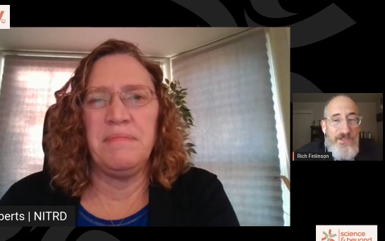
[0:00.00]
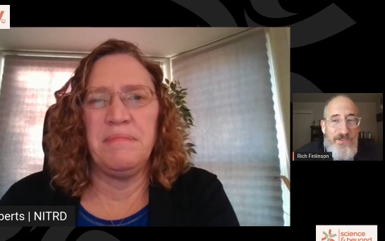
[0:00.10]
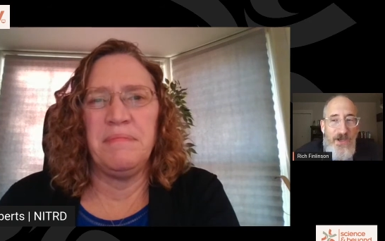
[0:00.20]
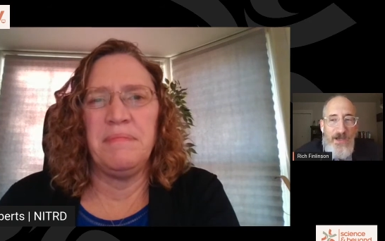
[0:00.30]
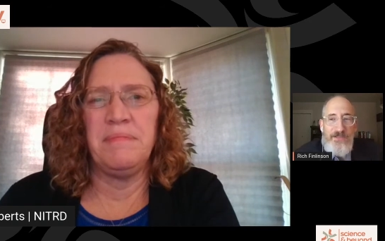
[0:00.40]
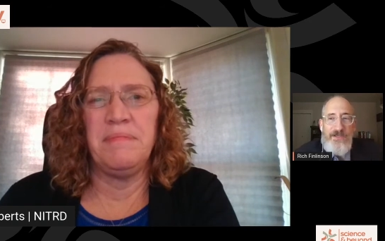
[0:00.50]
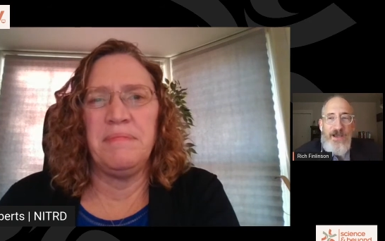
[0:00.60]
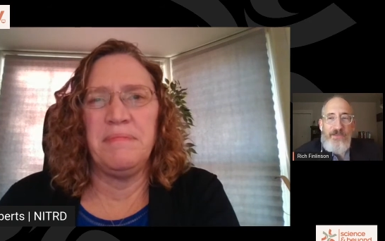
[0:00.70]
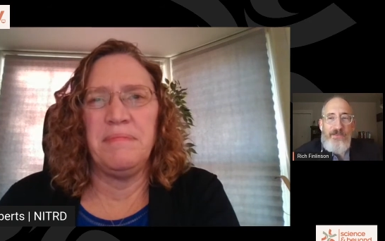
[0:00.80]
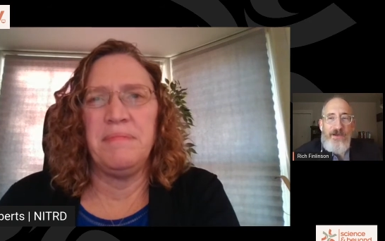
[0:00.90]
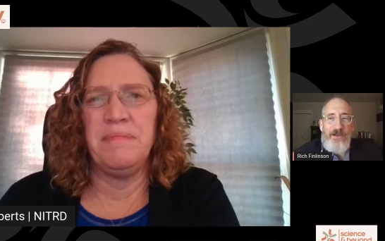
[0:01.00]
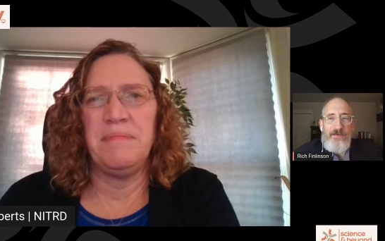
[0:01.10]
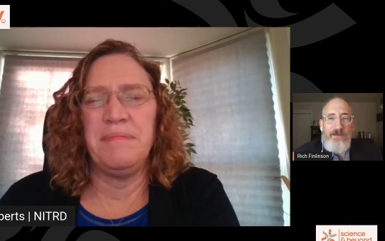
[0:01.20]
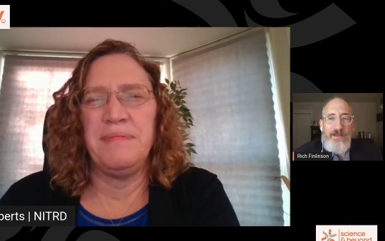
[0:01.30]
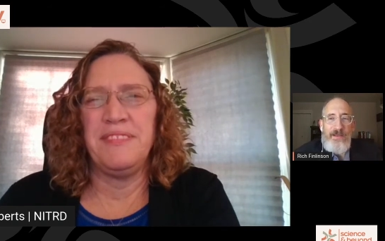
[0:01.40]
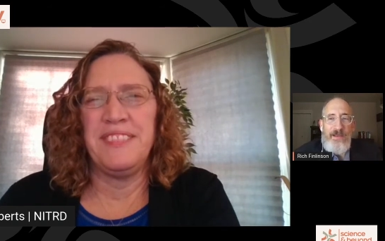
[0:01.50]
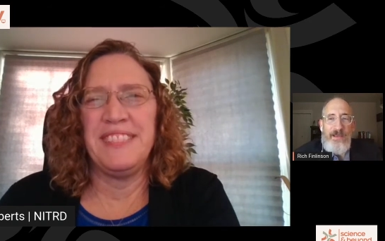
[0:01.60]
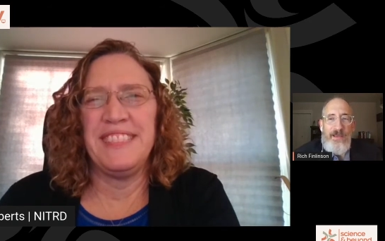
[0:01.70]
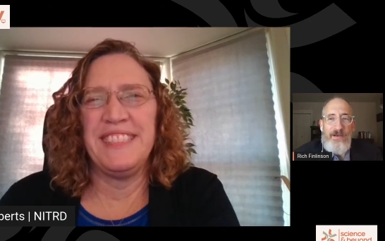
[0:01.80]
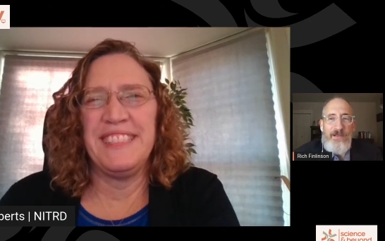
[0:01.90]
Speaker 1: sauce, I thought
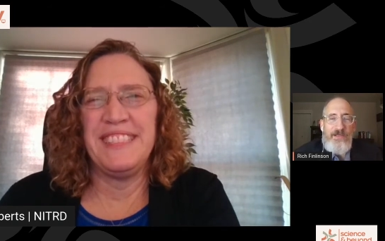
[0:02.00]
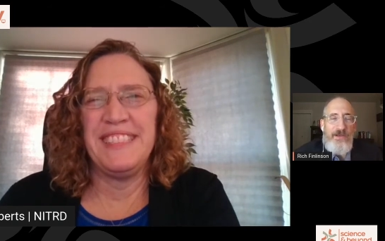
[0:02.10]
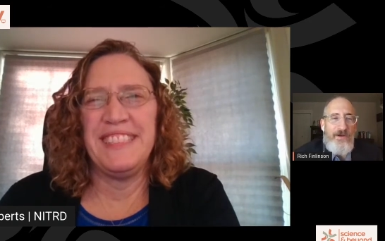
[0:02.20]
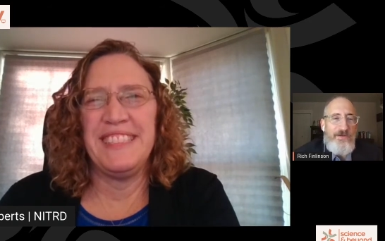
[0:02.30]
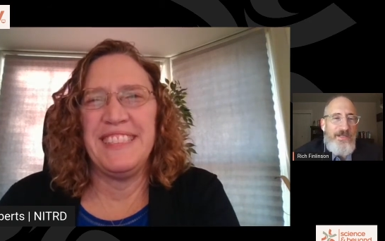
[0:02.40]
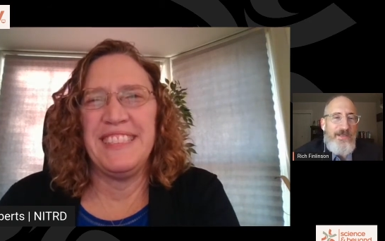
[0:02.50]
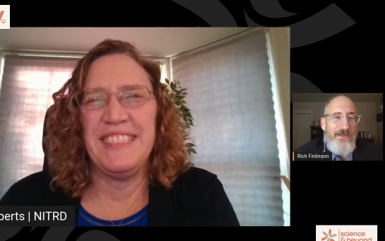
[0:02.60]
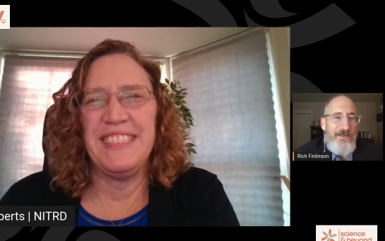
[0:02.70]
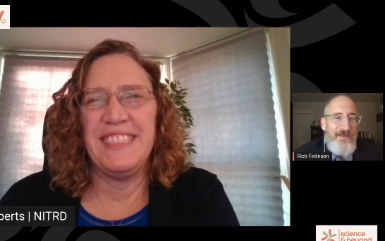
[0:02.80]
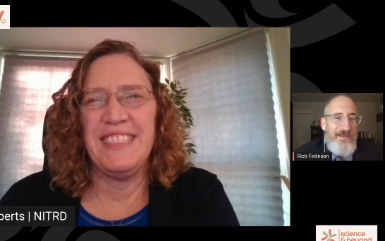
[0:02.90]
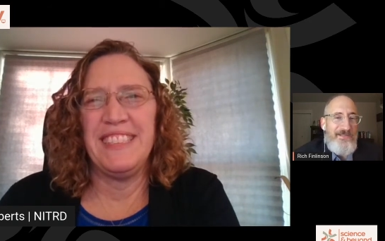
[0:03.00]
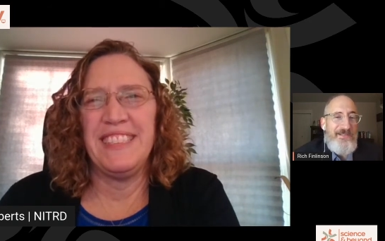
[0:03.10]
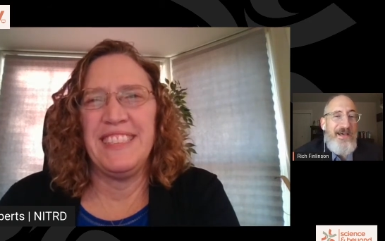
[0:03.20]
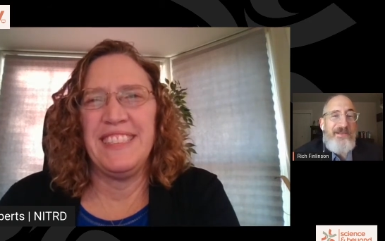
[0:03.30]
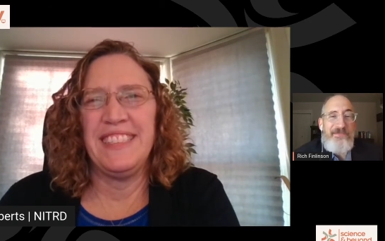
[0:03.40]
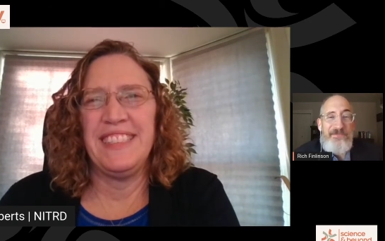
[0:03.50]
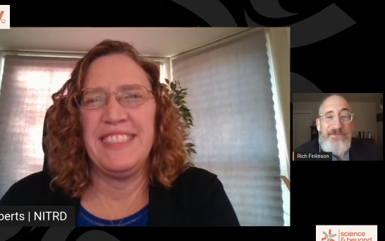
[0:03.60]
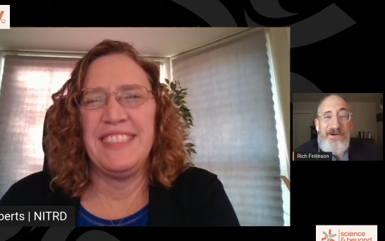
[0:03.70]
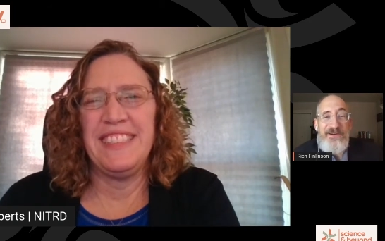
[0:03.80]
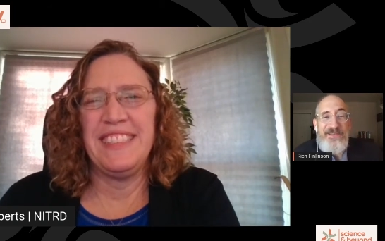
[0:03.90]
NITRD. It's got to be
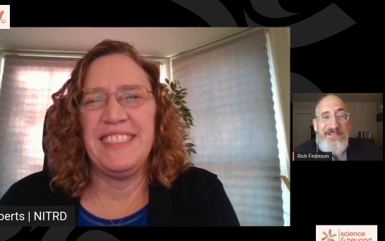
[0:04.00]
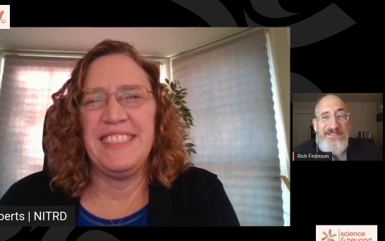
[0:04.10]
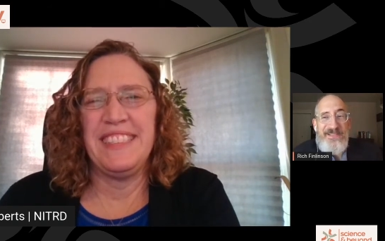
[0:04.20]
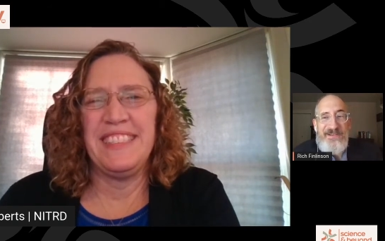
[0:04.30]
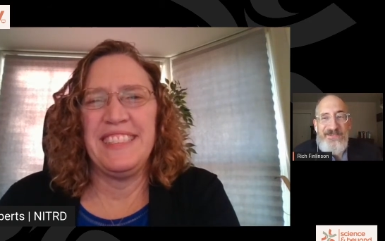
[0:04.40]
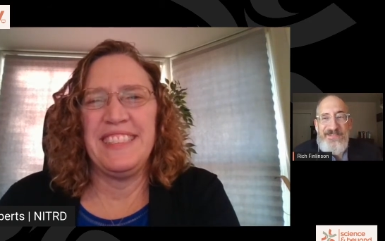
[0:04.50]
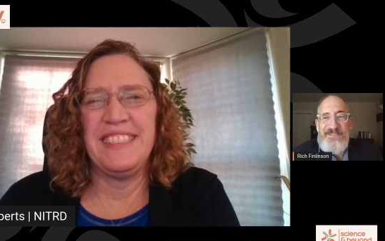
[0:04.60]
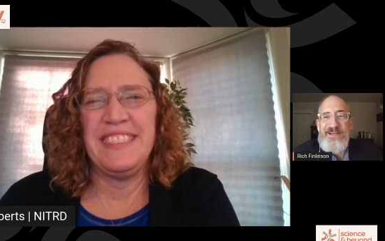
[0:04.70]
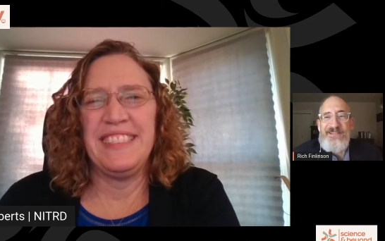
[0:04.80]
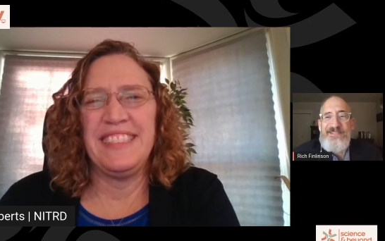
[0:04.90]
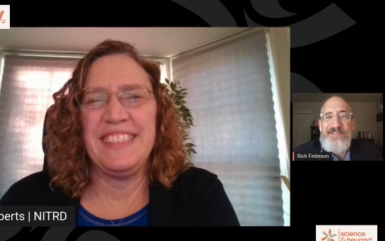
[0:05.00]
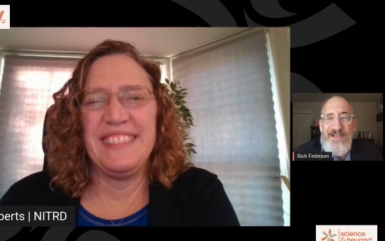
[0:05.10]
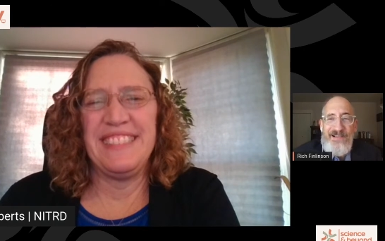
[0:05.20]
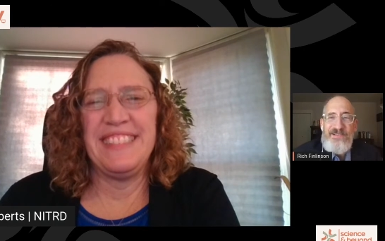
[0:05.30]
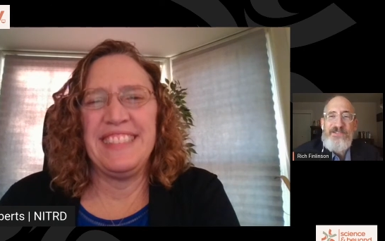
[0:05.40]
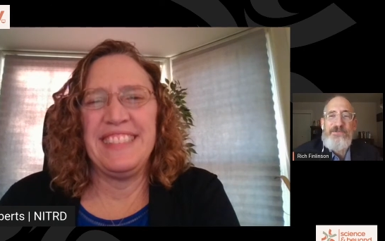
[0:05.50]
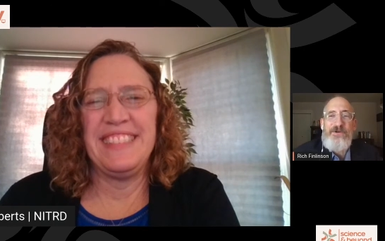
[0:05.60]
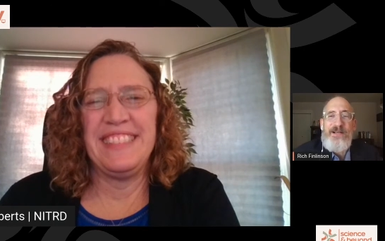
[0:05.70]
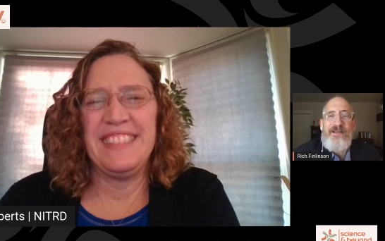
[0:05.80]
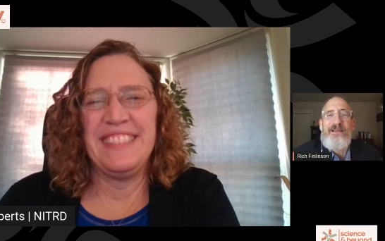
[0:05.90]
part of that secret sauce. Tell us
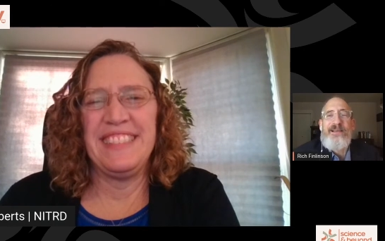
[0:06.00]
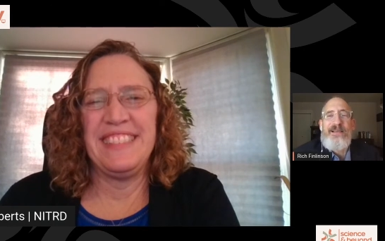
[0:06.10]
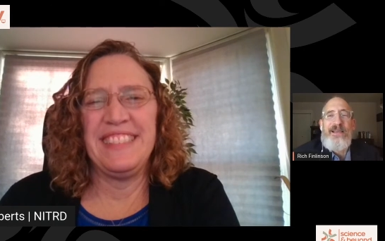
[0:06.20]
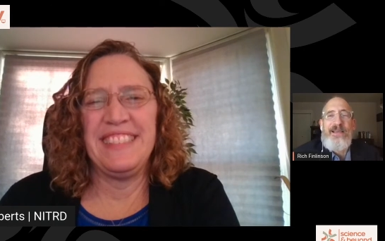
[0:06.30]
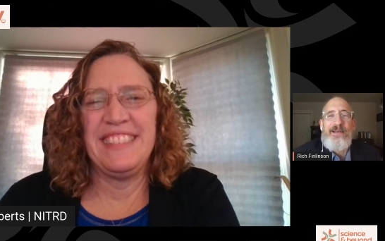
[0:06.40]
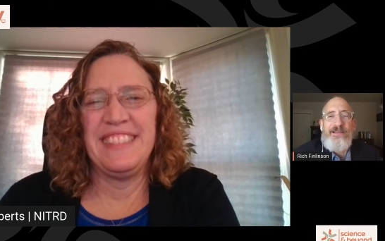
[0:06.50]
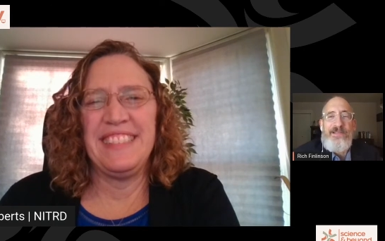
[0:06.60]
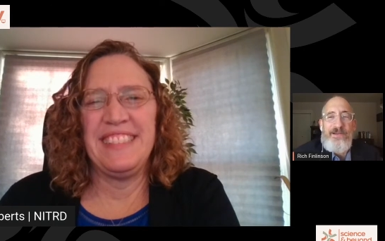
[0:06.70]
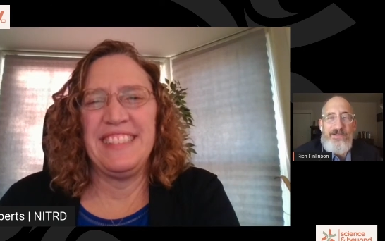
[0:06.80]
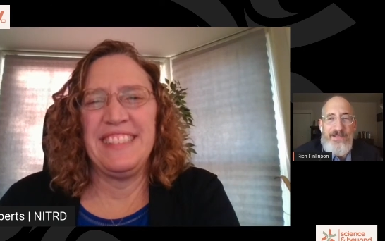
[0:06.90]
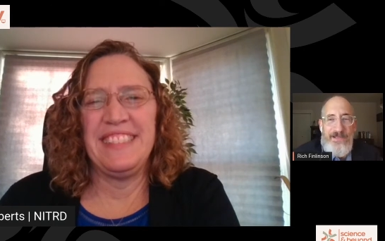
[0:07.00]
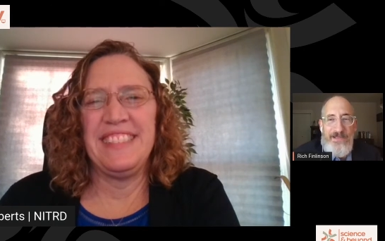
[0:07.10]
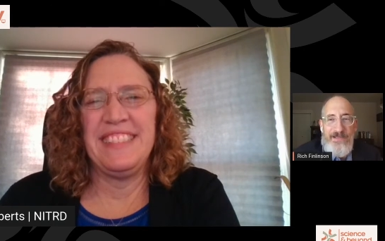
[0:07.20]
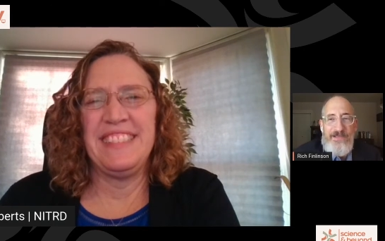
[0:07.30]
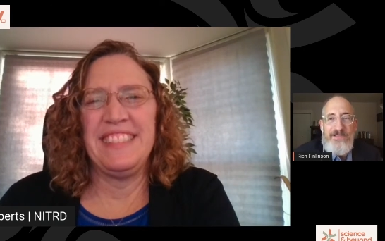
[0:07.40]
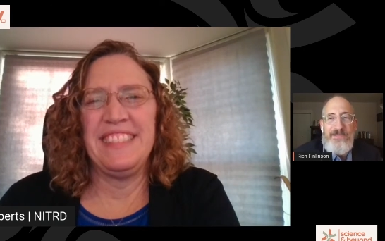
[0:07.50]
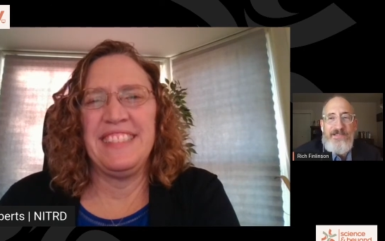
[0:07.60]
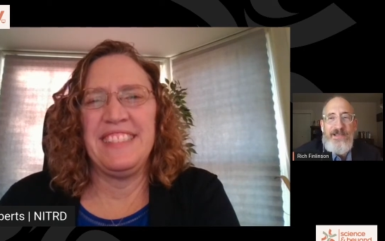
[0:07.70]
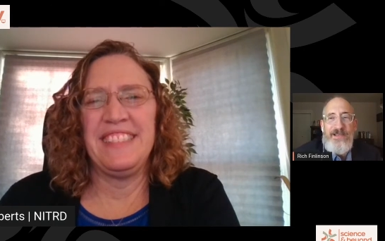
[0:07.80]
what NITRD is